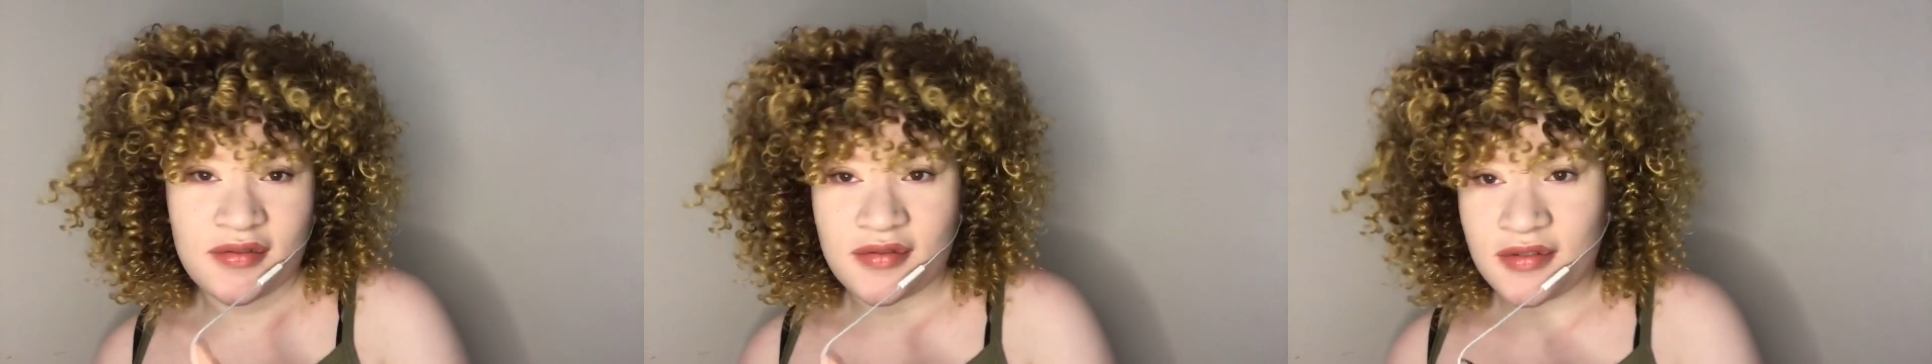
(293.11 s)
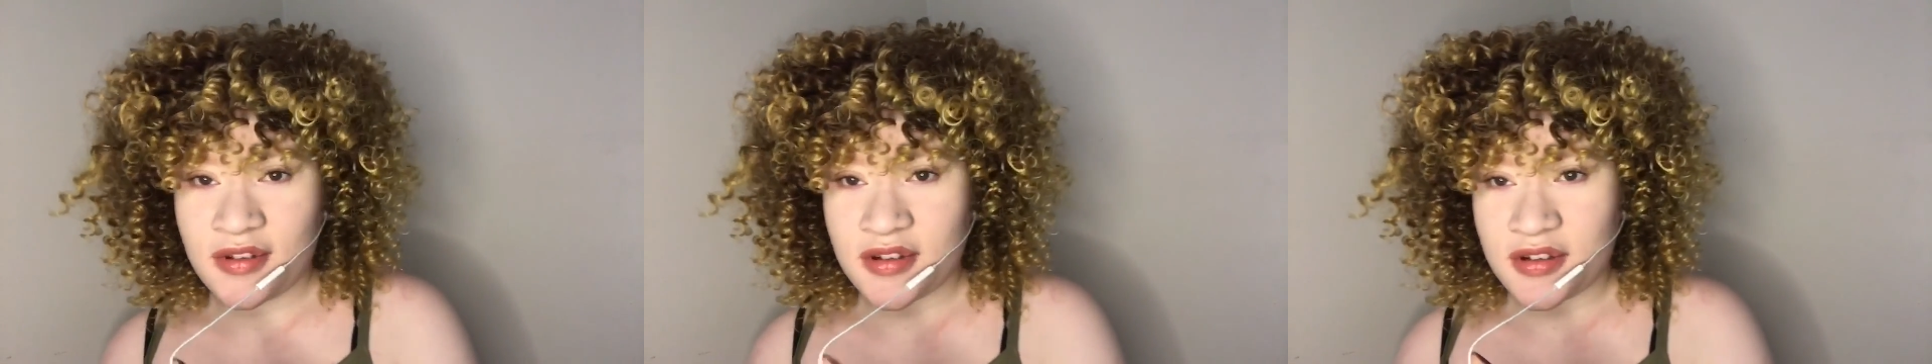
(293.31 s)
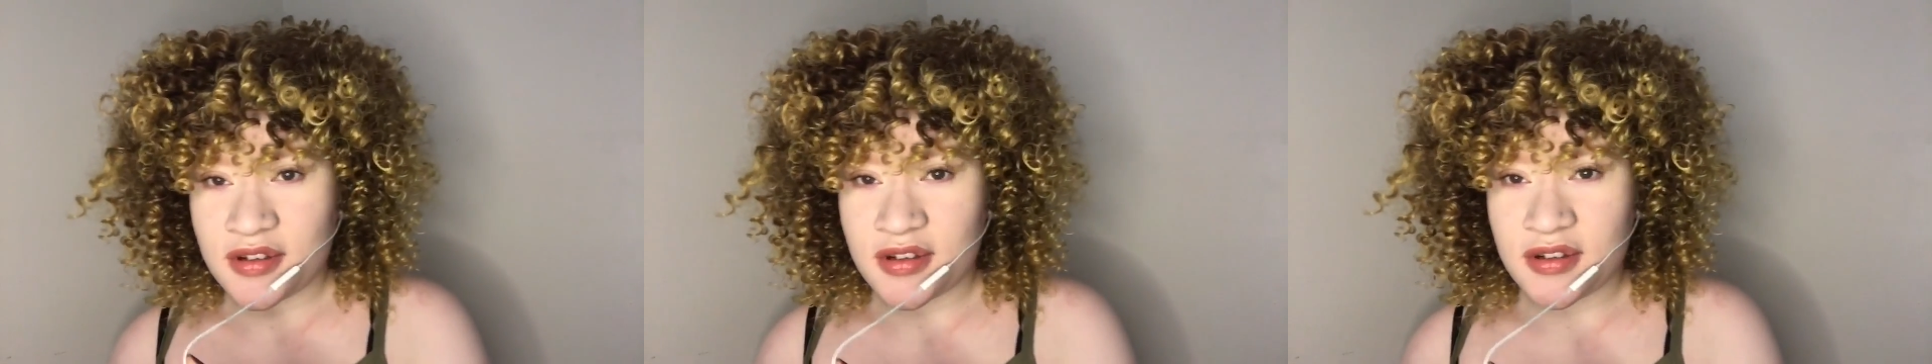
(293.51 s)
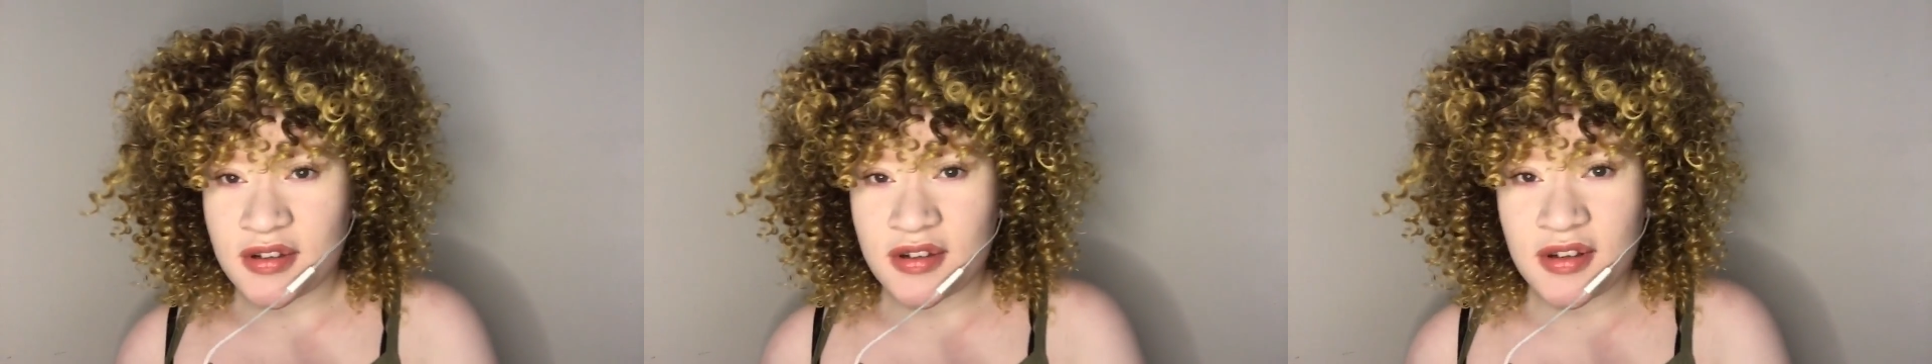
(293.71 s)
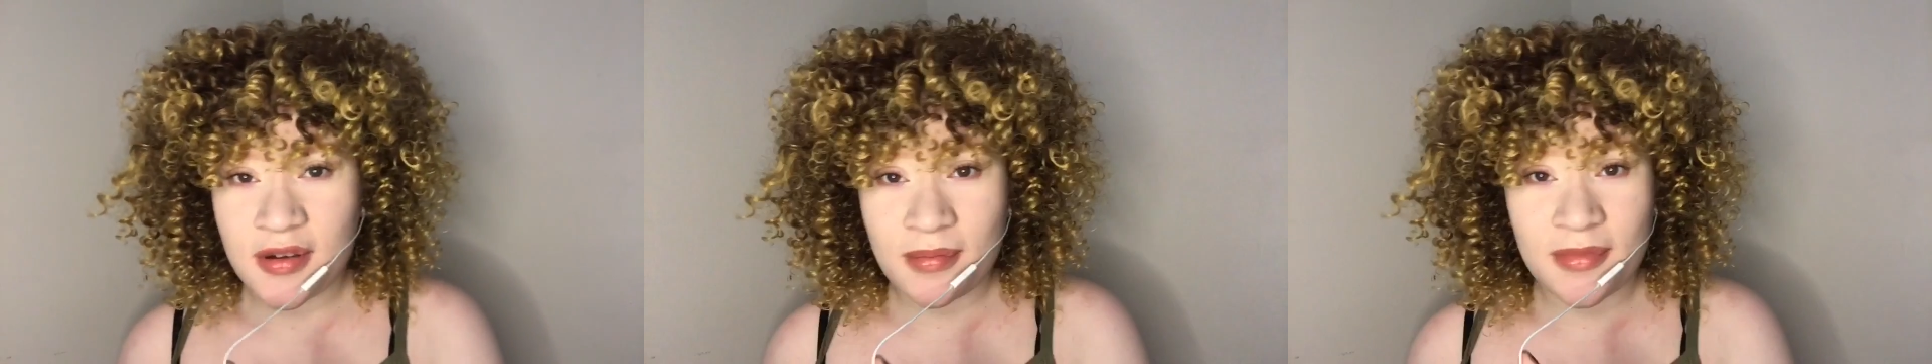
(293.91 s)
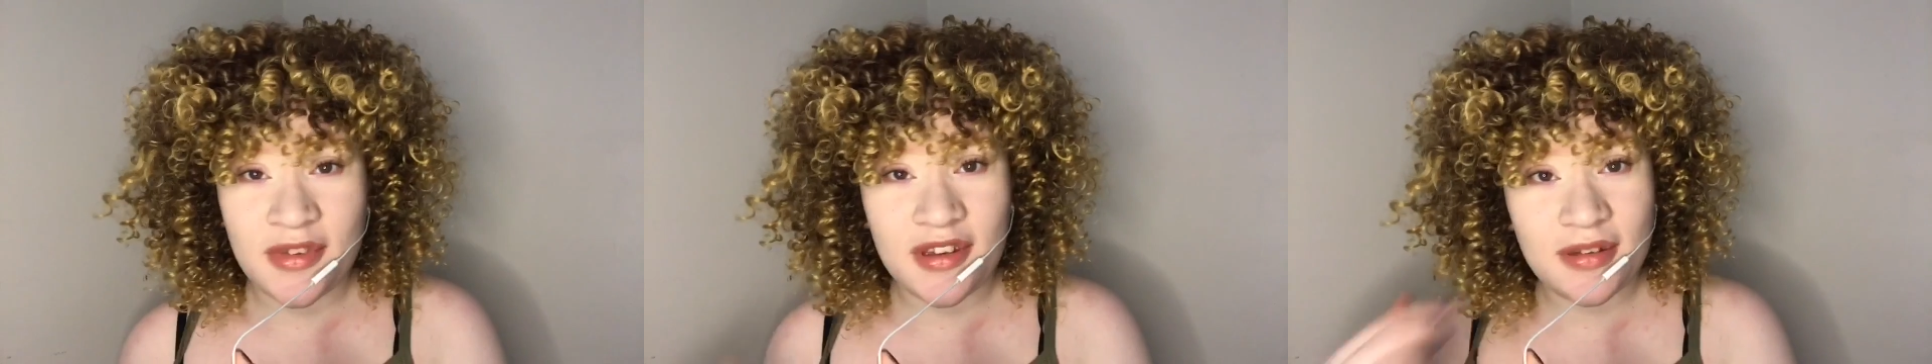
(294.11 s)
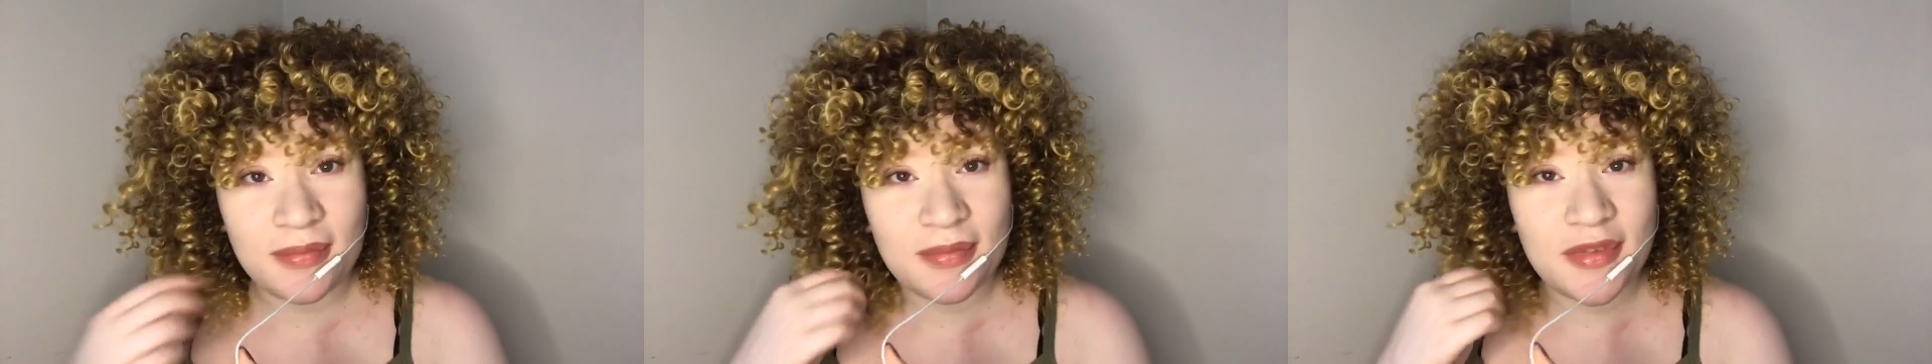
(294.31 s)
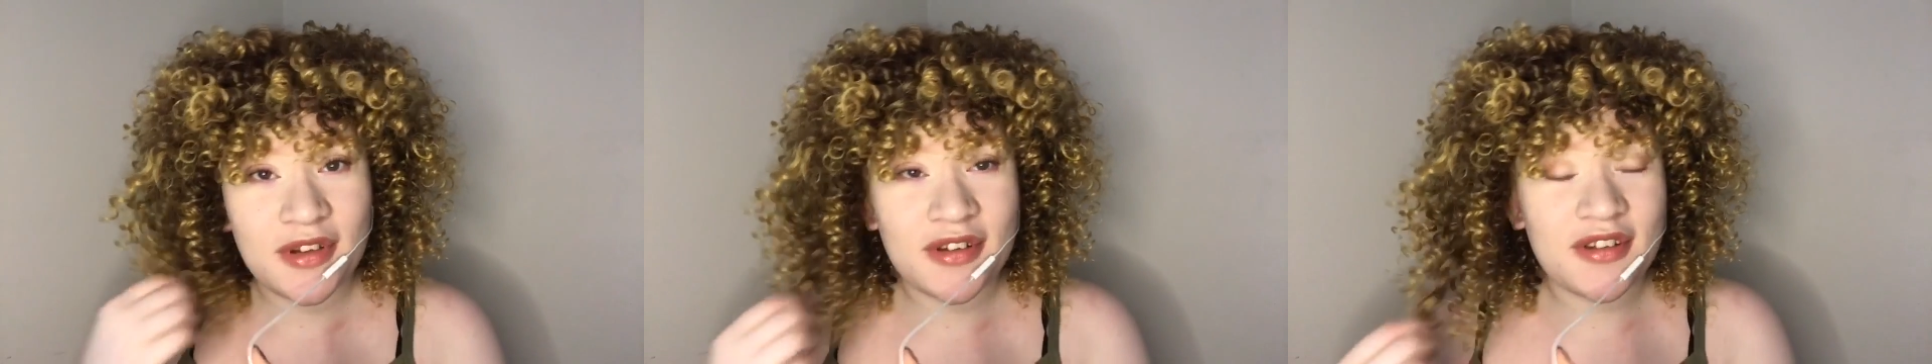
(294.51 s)
look good on me,
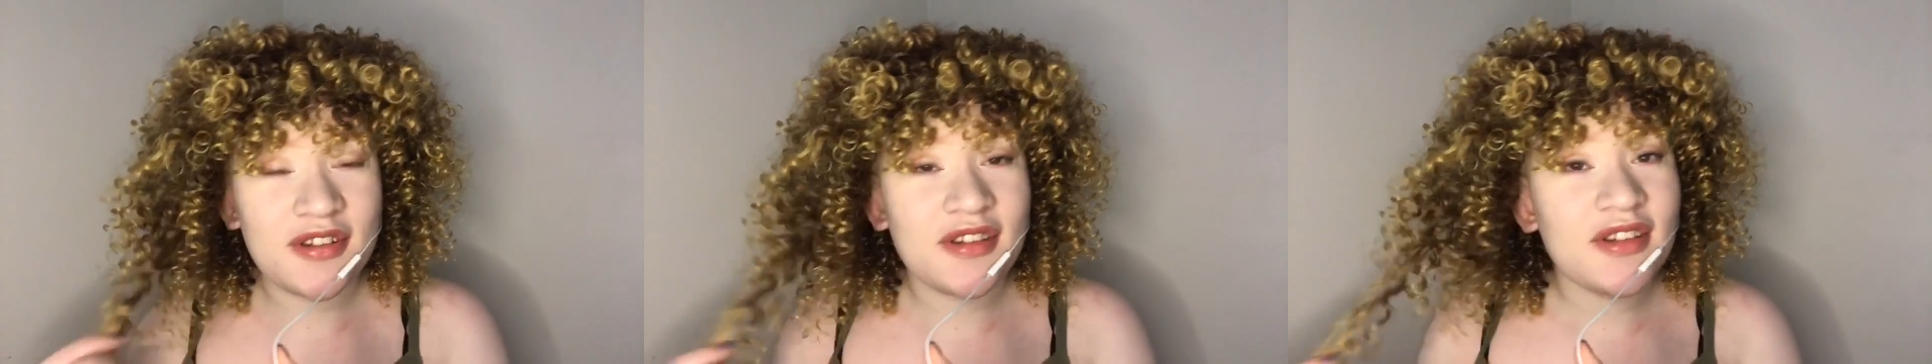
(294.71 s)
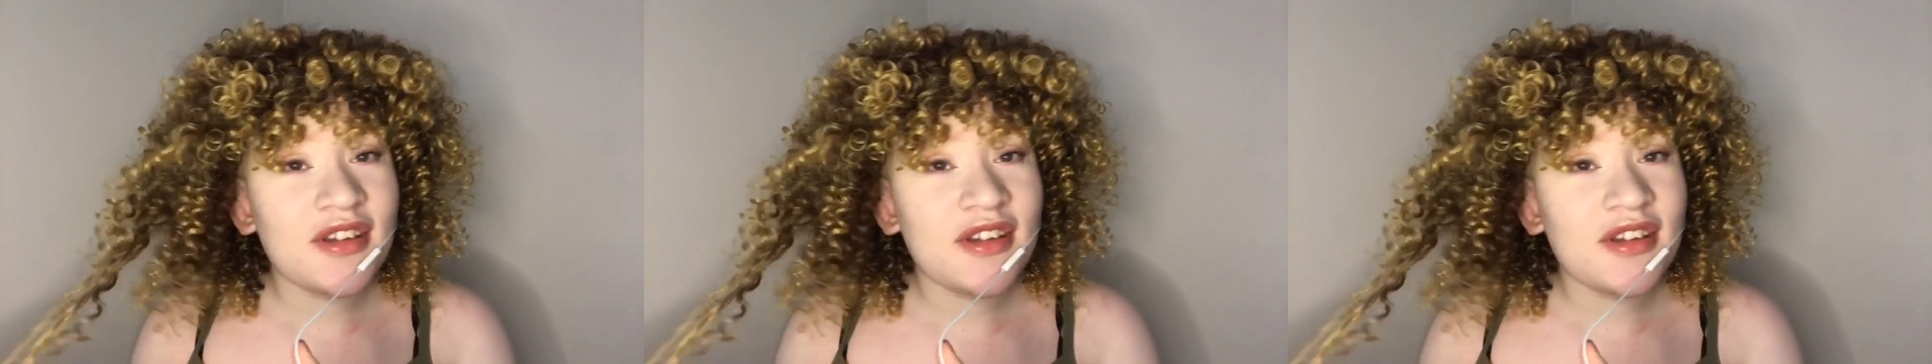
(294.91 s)
but